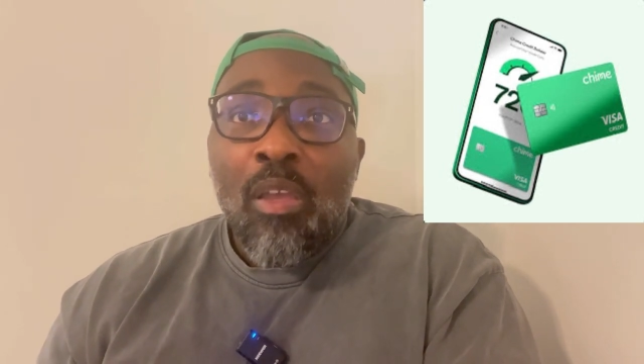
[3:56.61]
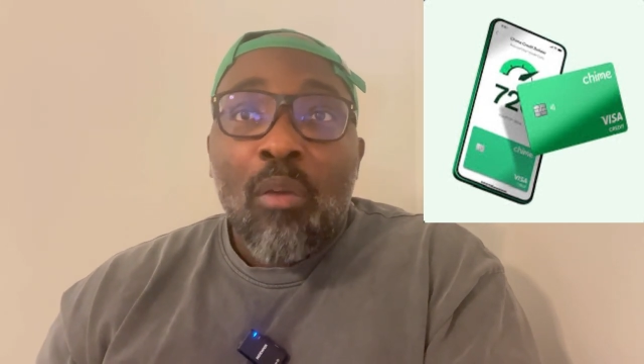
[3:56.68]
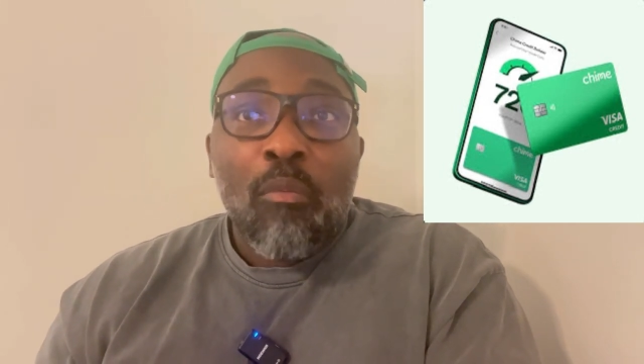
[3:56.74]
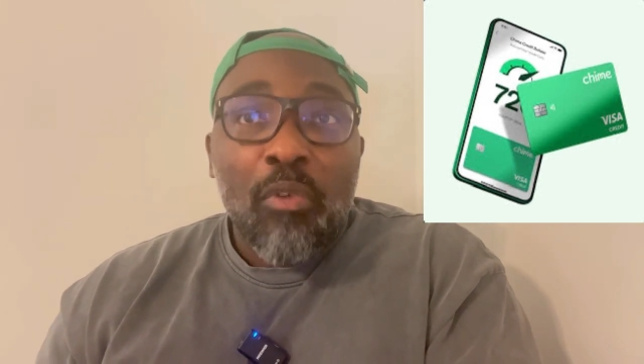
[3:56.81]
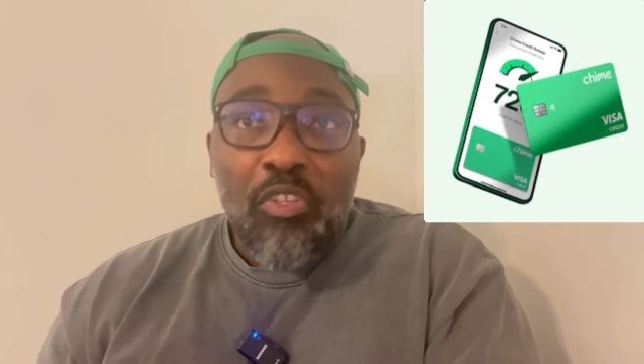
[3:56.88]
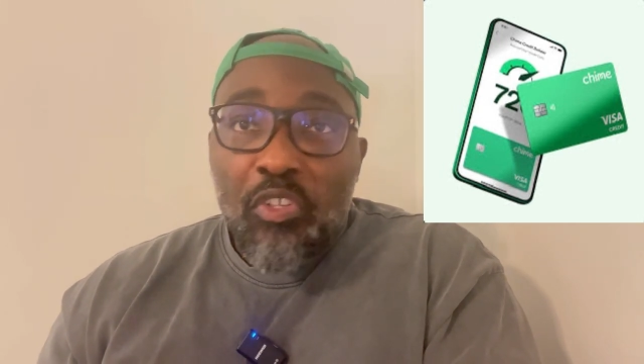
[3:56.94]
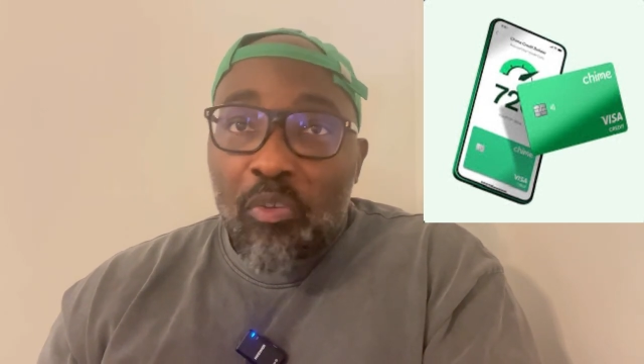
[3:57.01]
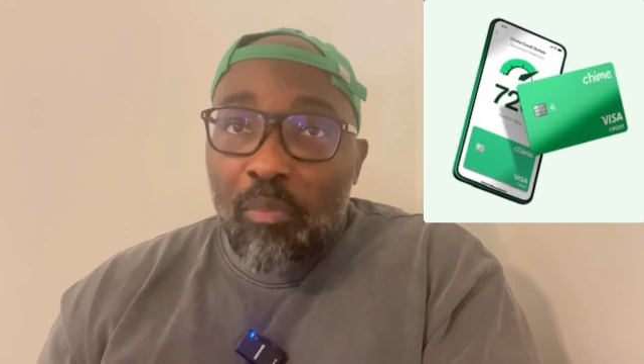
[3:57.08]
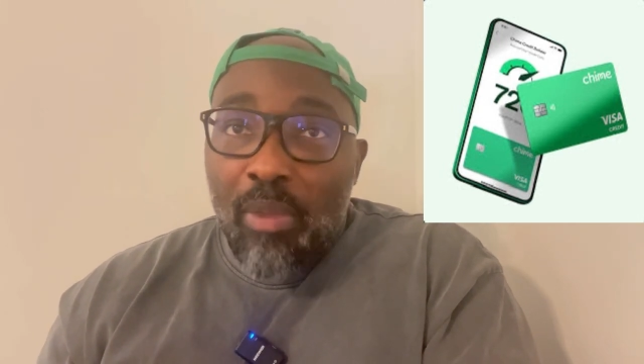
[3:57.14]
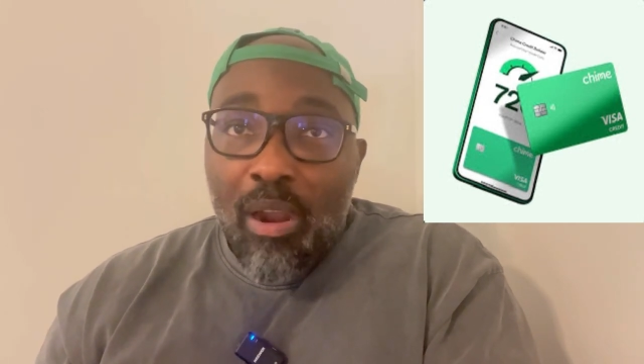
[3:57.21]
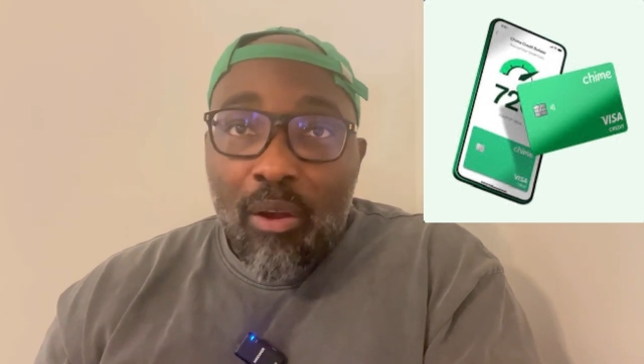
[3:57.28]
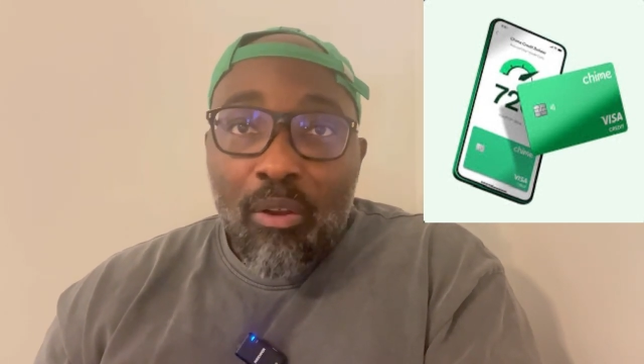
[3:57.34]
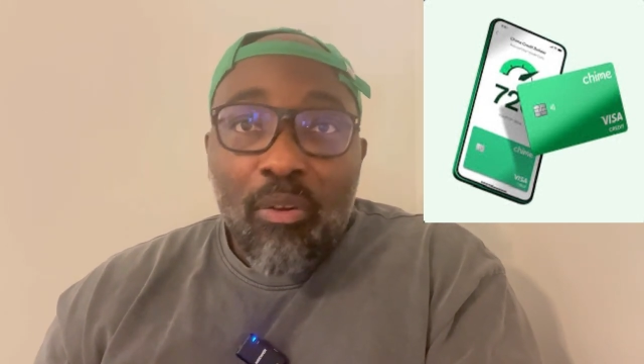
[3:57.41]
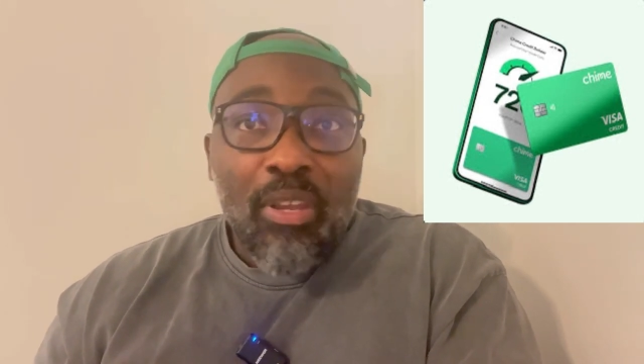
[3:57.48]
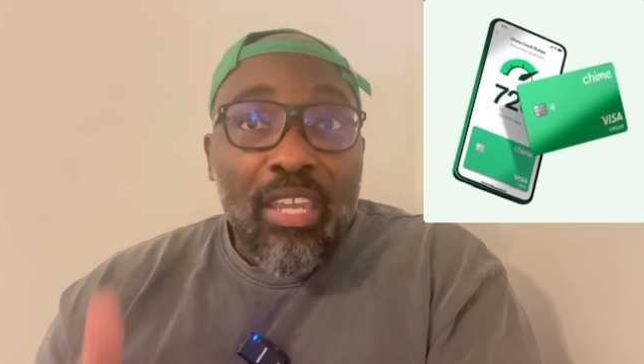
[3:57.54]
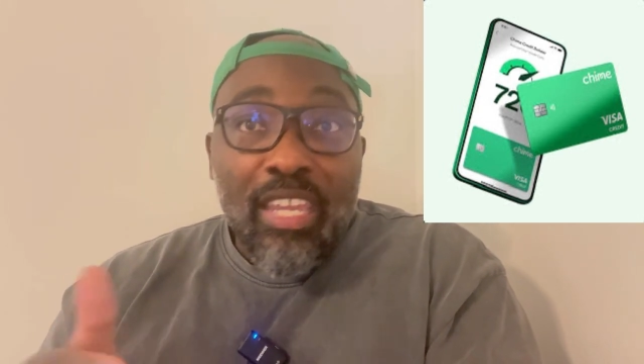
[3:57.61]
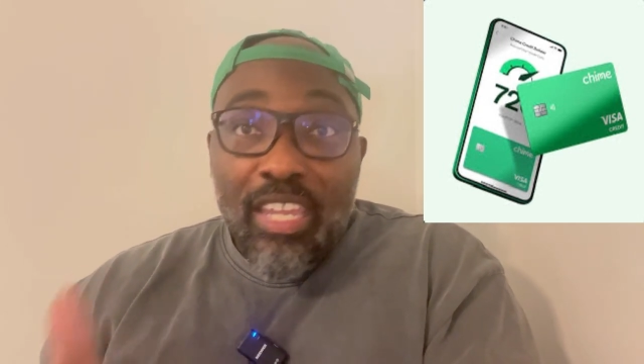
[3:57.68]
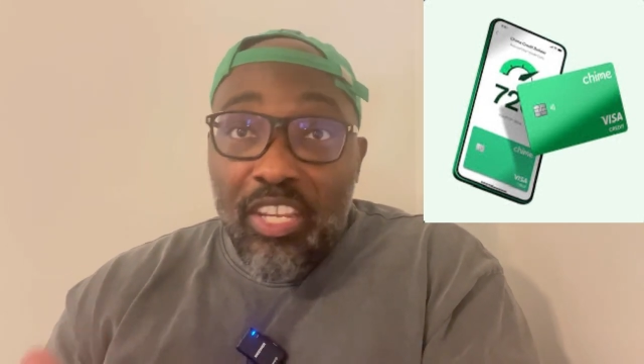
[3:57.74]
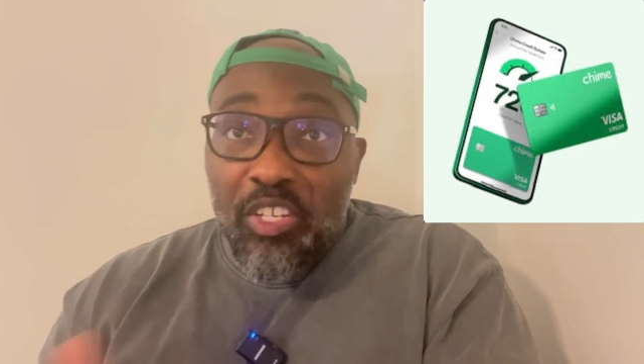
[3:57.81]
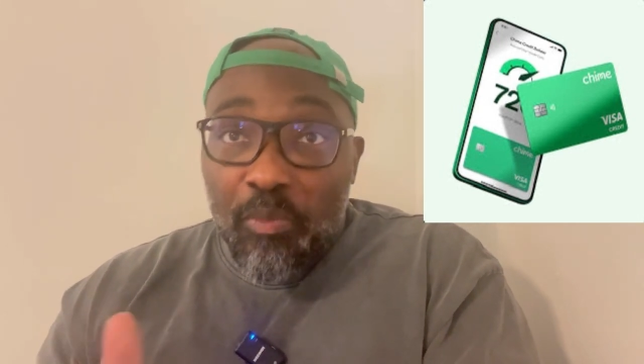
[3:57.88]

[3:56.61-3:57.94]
what you borrow each